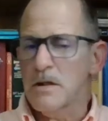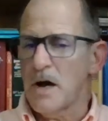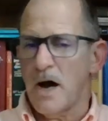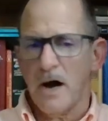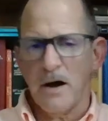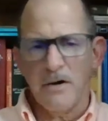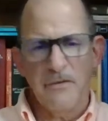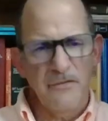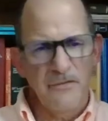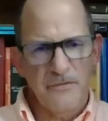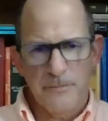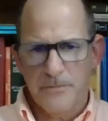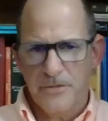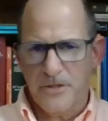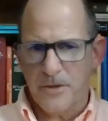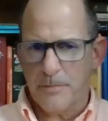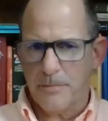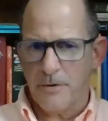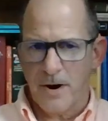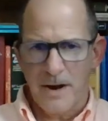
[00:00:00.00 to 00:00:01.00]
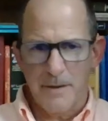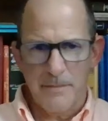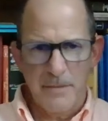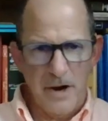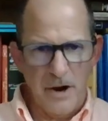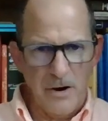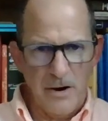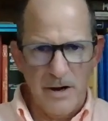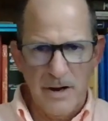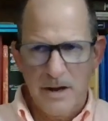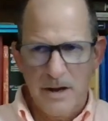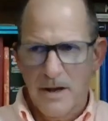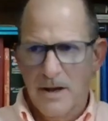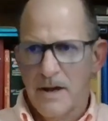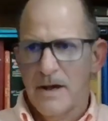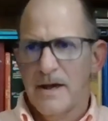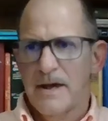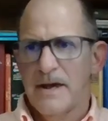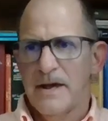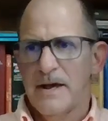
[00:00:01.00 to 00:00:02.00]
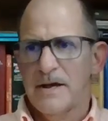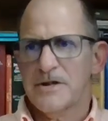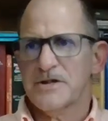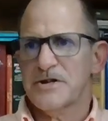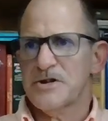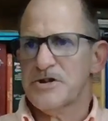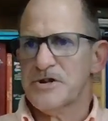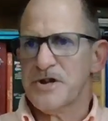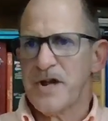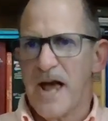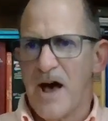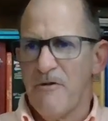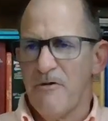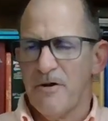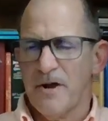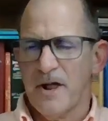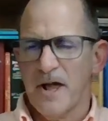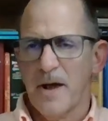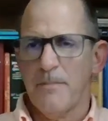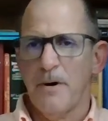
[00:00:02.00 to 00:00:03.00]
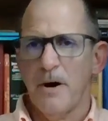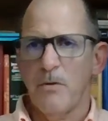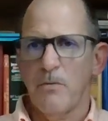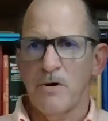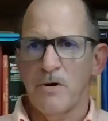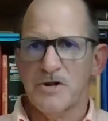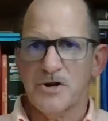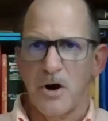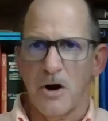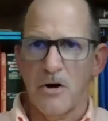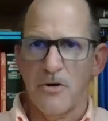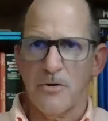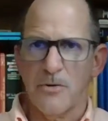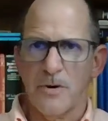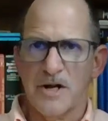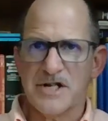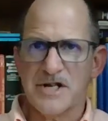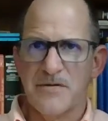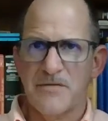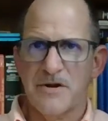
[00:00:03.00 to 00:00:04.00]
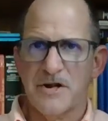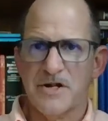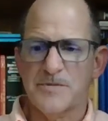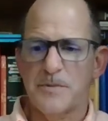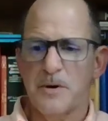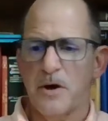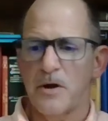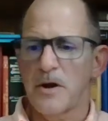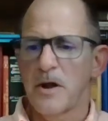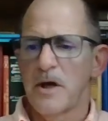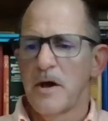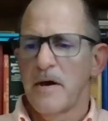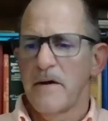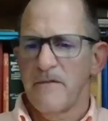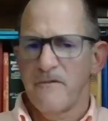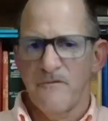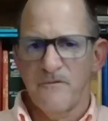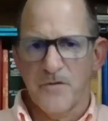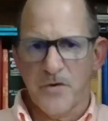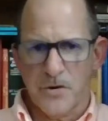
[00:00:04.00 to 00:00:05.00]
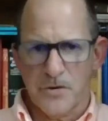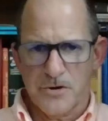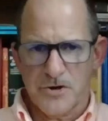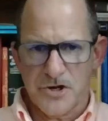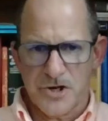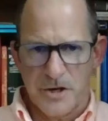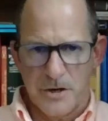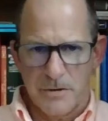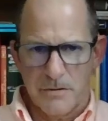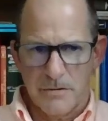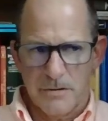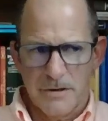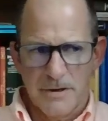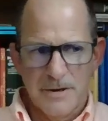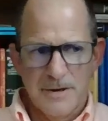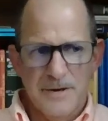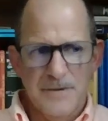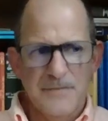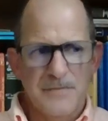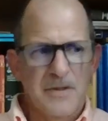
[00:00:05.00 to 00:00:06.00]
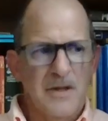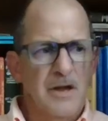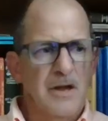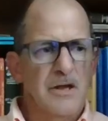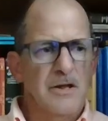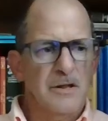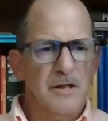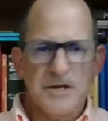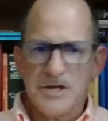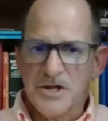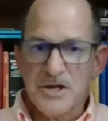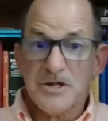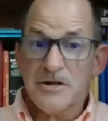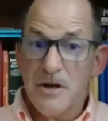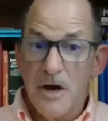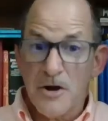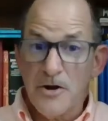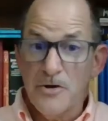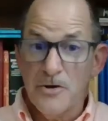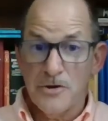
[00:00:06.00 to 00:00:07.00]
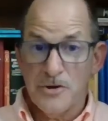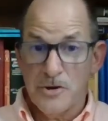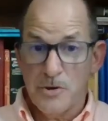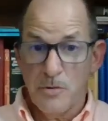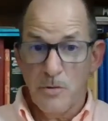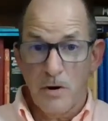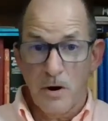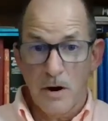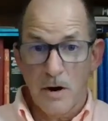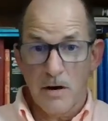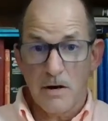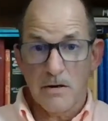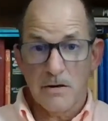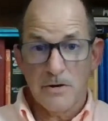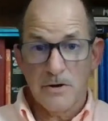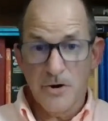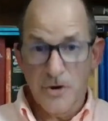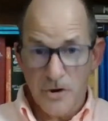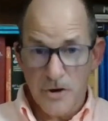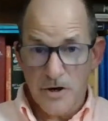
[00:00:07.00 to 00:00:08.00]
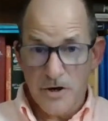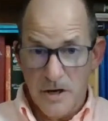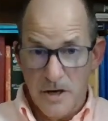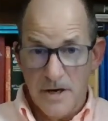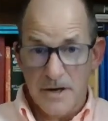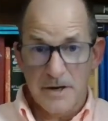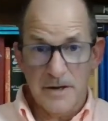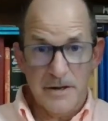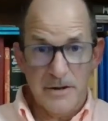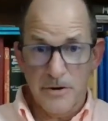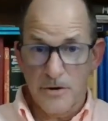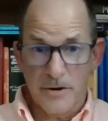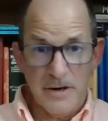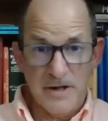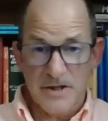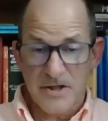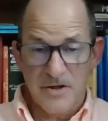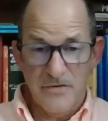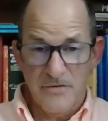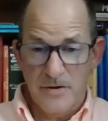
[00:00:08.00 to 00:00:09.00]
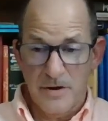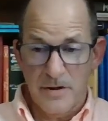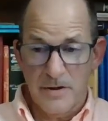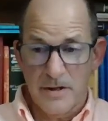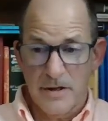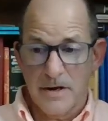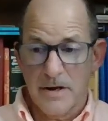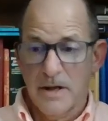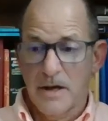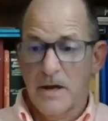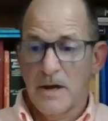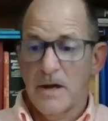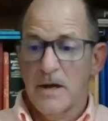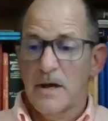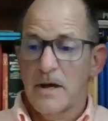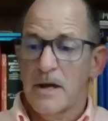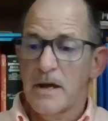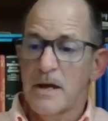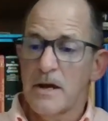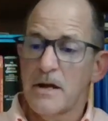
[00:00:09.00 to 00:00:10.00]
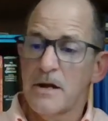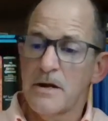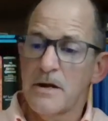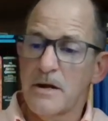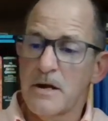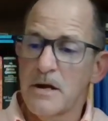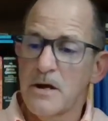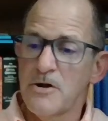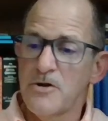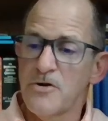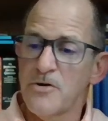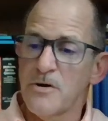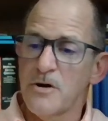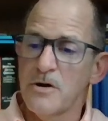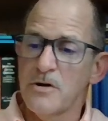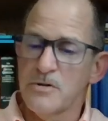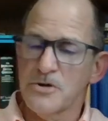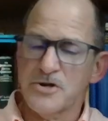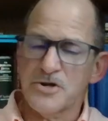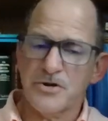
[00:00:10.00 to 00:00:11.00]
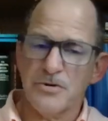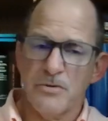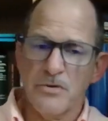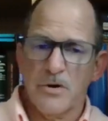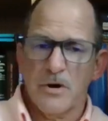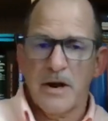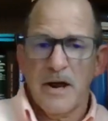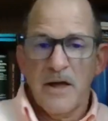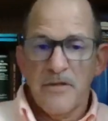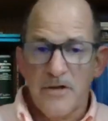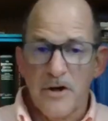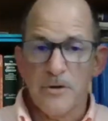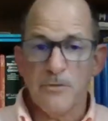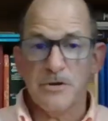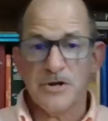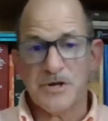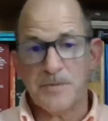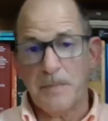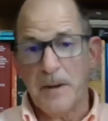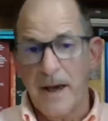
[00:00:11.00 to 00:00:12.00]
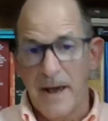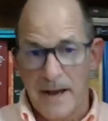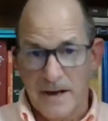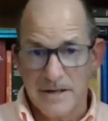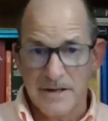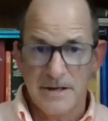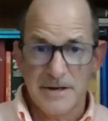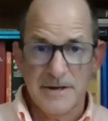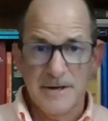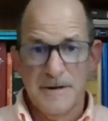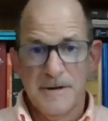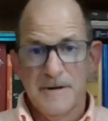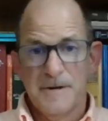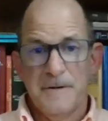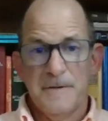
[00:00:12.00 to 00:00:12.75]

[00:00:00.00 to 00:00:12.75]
Love, the primary, it's the scaffolding upon which all the rest of it is built. Virtue, this is not who you are. You're good. You're not the villain in your own story. And then respect.